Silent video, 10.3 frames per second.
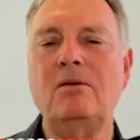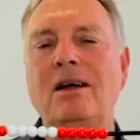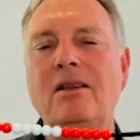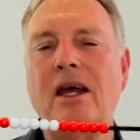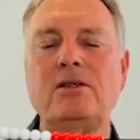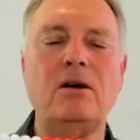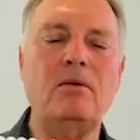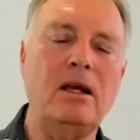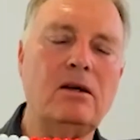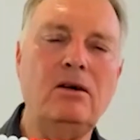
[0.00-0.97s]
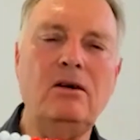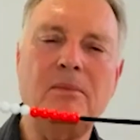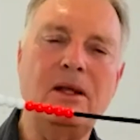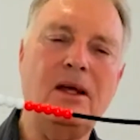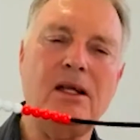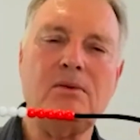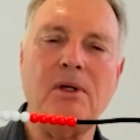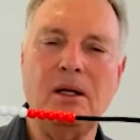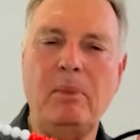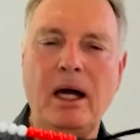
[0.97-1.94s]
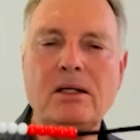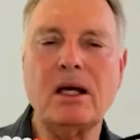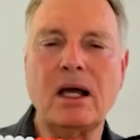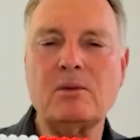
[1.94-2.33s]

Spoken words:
well, that's all well and good, but that's really basic.